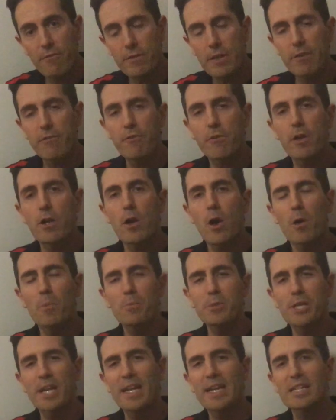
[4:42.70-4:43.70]
different
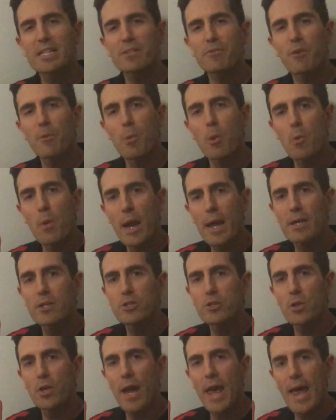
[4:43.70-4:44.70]
objects from around
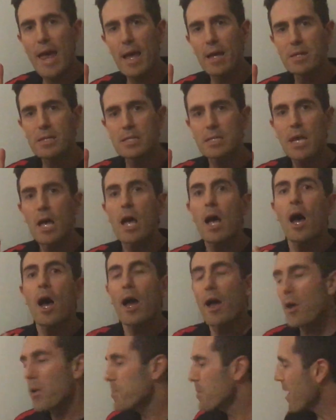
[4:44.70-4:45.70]
your house. I
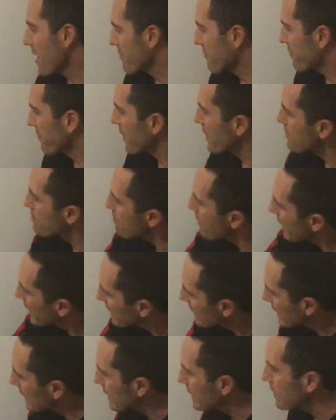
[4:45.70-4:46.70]
hope you have fun
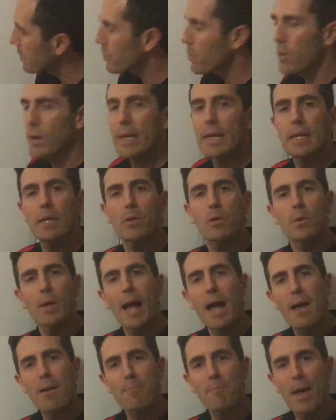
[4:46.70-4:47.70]
making your equal
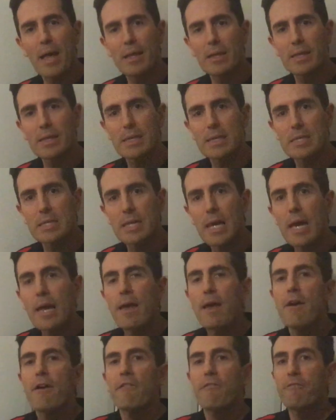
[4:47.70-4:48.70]
arm balance.
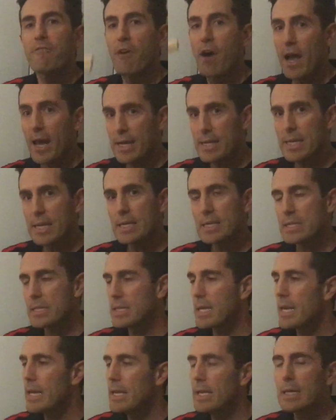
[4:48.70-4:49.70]
Find a
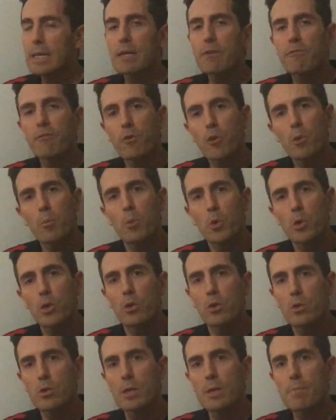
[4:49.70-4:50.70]
standard informal
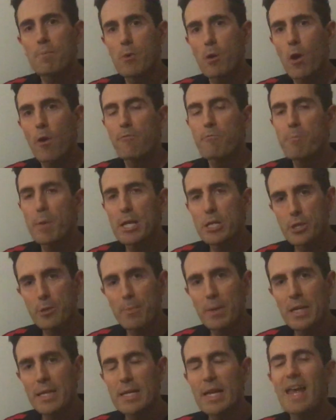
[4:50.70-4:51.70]
unit of
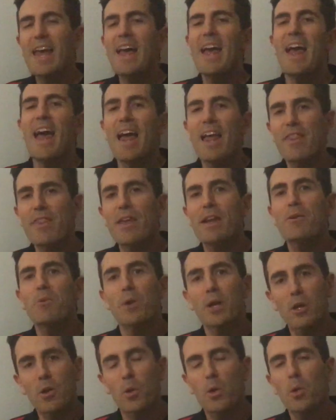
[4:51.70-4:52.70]
measurement and then
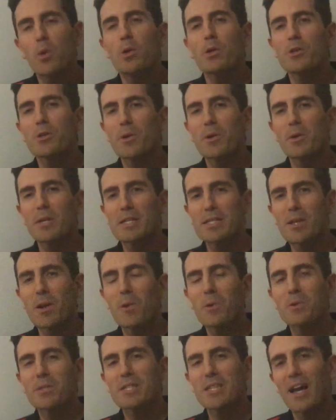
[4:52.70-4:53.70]
record your
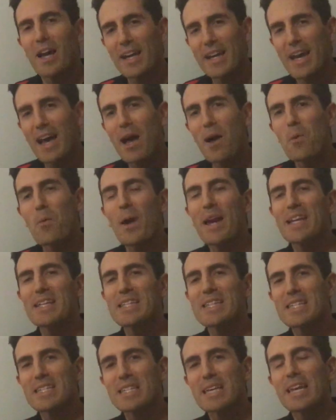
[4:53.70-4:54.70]
results. I can't wait to
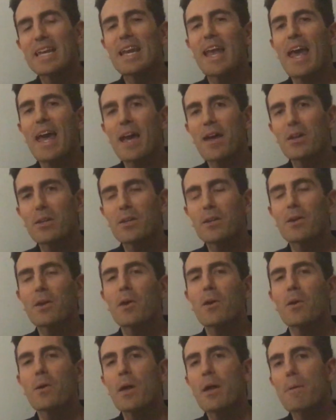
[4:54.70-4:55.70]
see how you
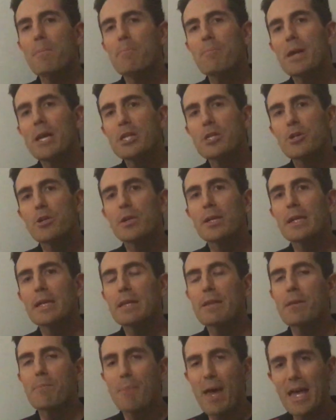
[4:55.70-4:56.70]
go measuring
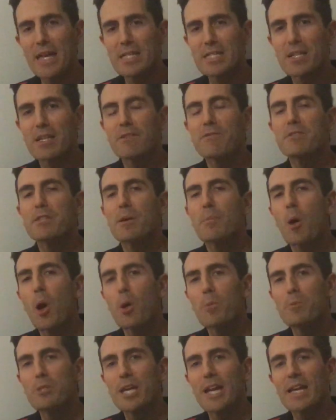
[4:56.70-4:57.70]
the mass of some
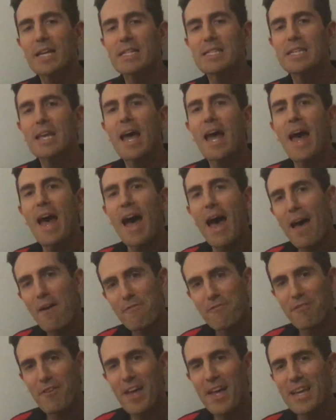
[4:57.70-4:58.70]
objects. Have
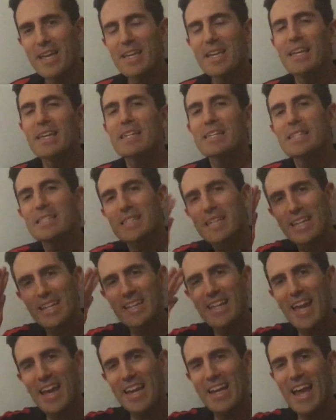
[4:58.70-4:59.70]
fun. See you
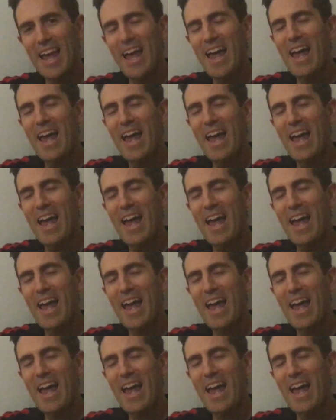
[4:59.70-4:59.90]
later.